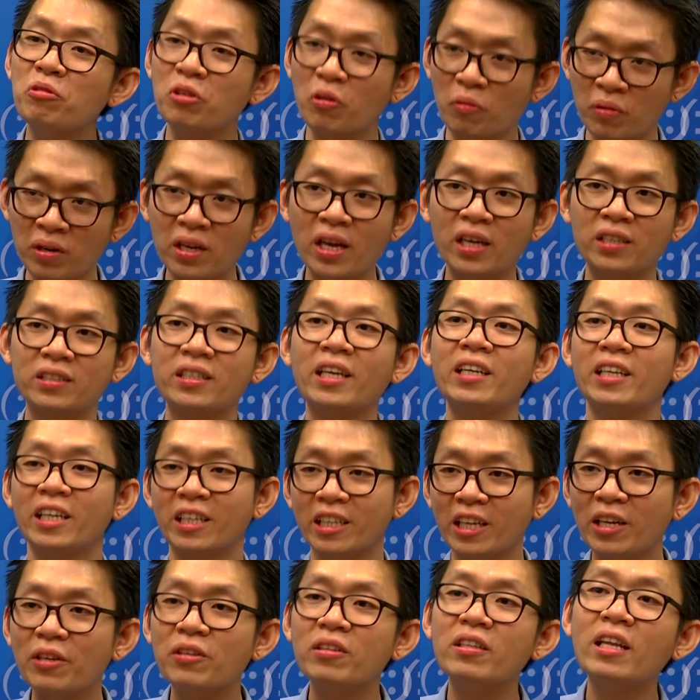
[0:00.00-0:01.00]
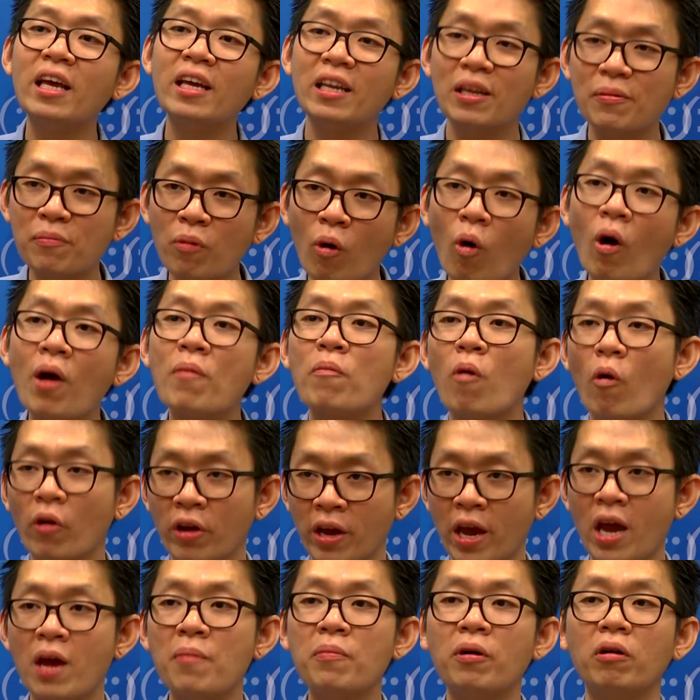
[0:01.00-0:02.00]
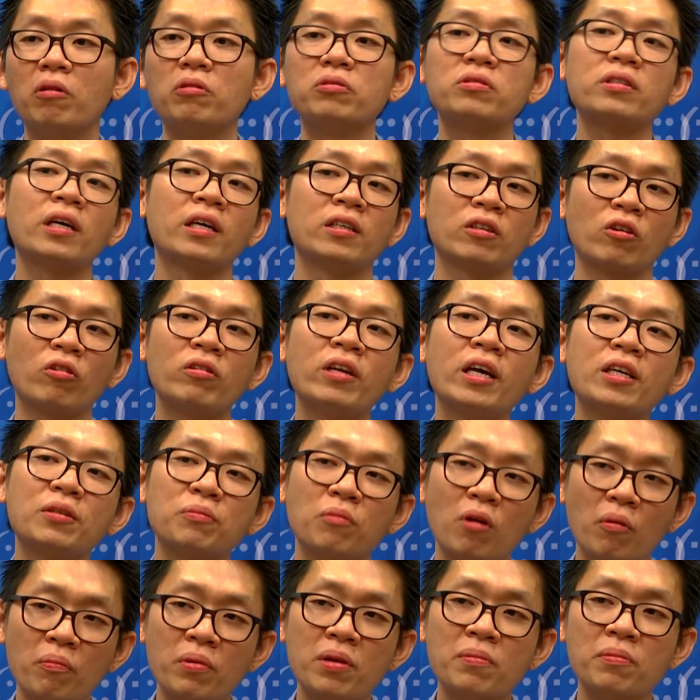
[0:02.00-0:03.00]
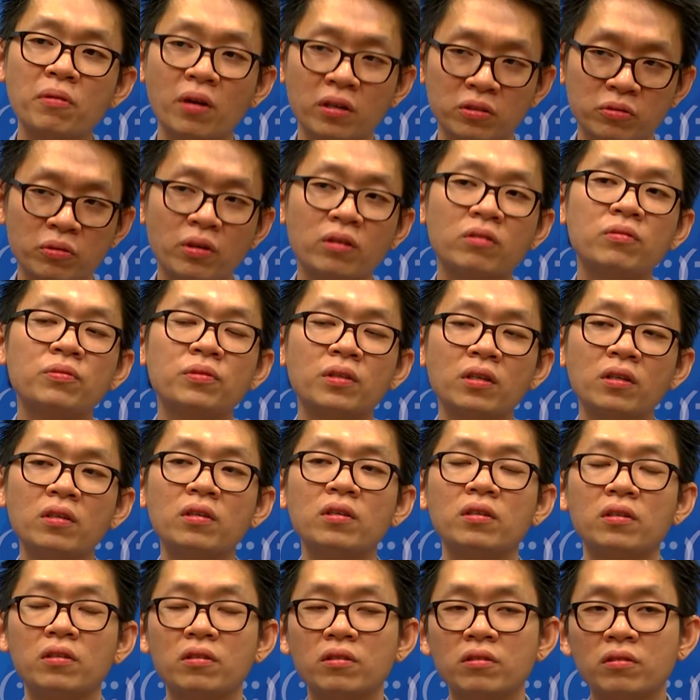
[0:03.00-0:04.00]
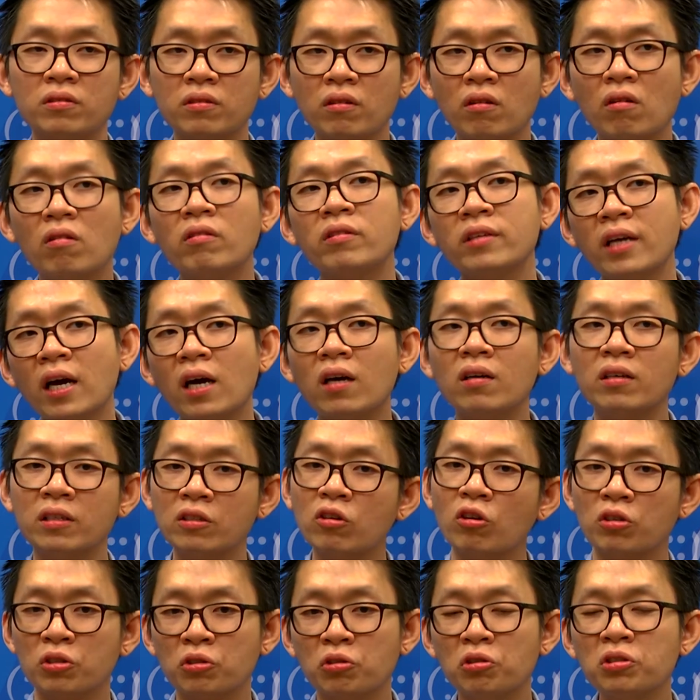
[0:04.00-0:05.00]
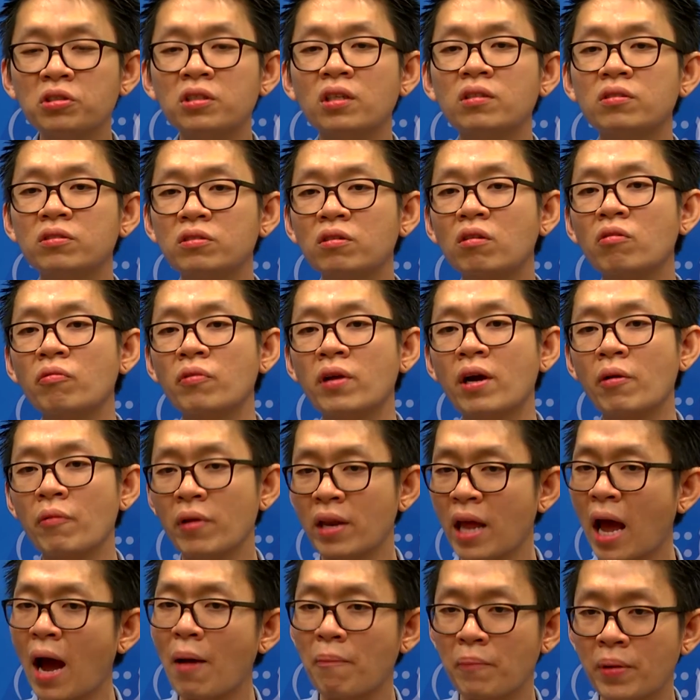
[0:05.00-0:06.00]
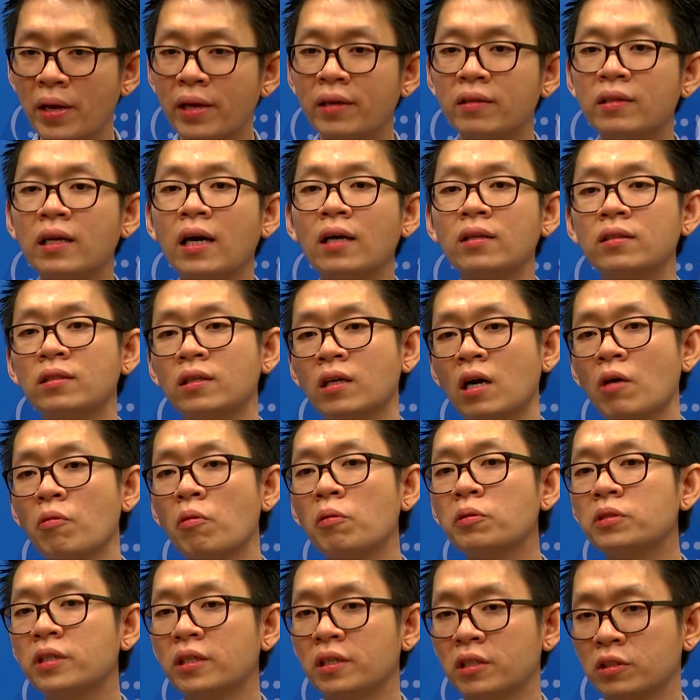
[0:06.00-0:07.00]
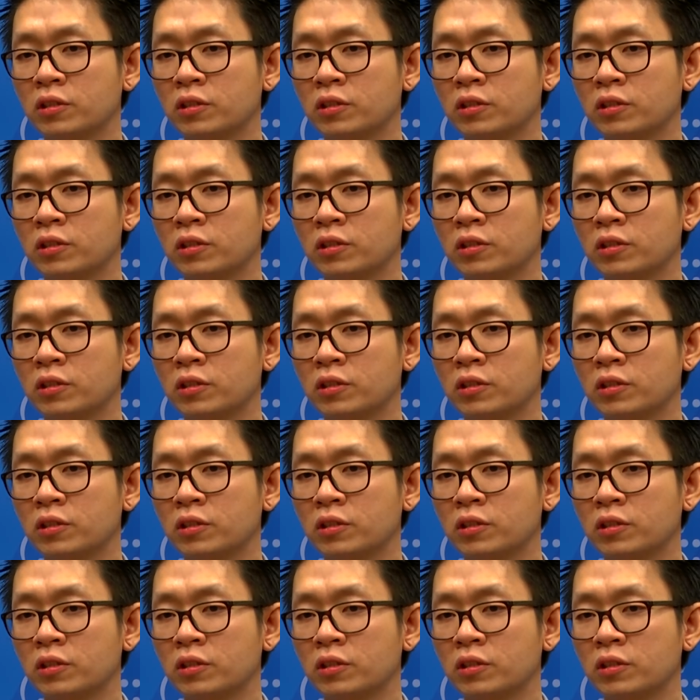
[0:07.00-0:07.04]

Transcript: village, and they deploy more cables and connect more people as well. So yeah, in conclusion, so we are very happy that our project